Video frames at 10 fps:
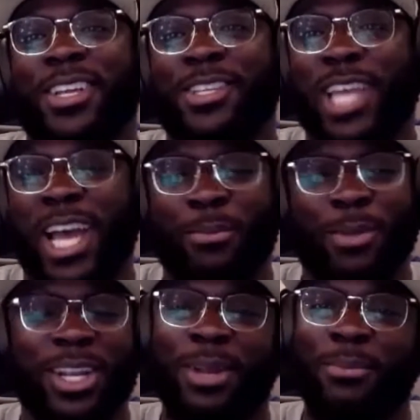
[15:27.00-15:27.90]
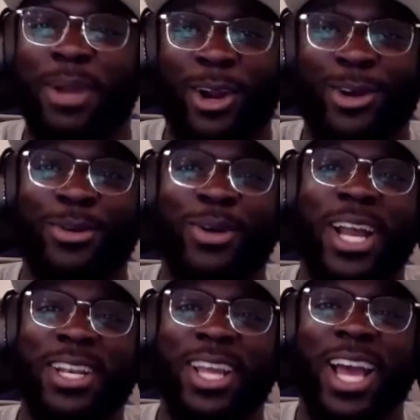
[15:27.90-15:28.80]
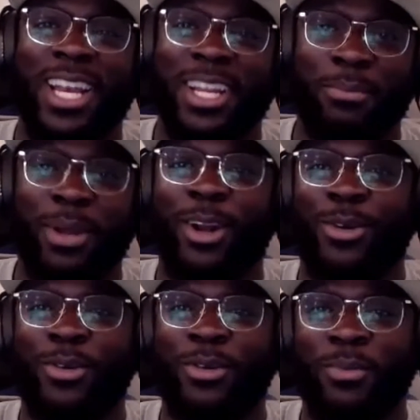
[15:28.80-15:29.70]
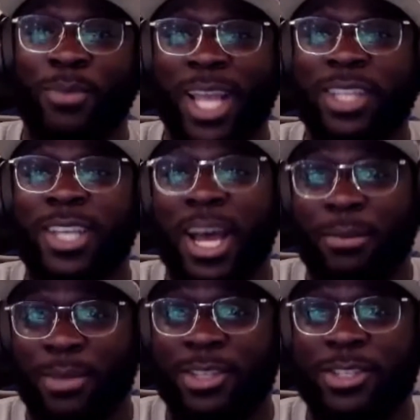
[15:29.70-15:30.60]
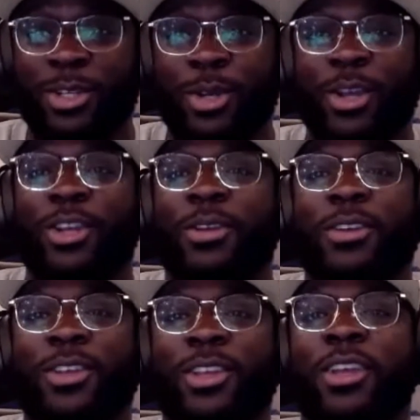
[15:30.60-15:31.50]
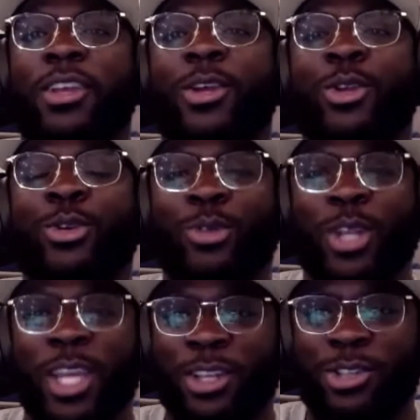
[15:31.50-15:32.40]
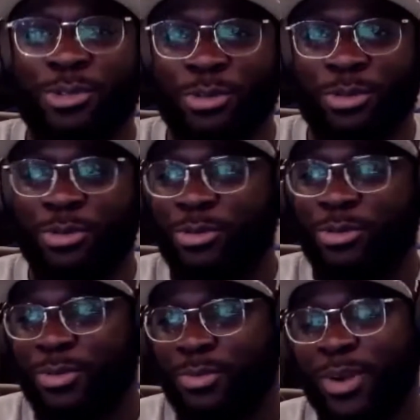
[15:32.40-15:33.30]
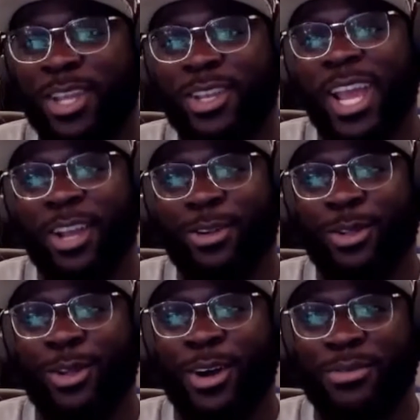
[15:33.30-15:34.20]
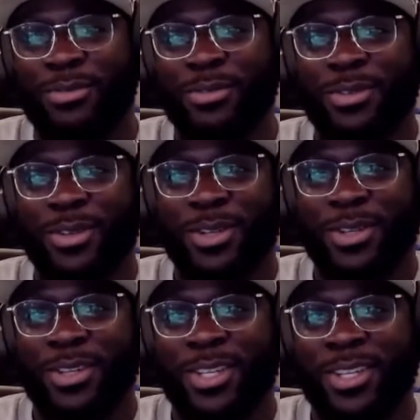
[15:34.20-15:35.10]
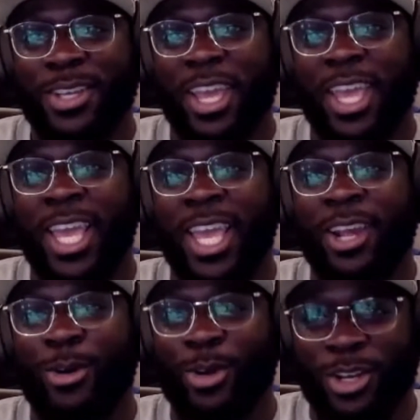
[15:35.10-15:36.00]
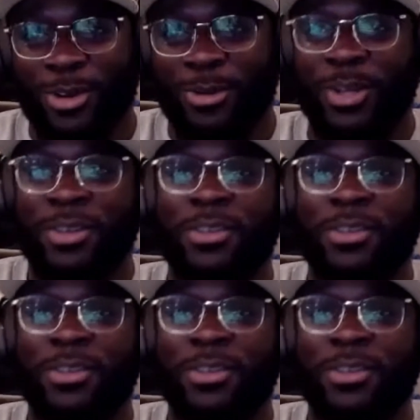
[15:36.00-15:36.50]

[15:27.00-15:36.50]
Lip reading: I'm gonna need a miracle. I need a miracle. Mike Thomas, you need to break your ankle off and go get a new one.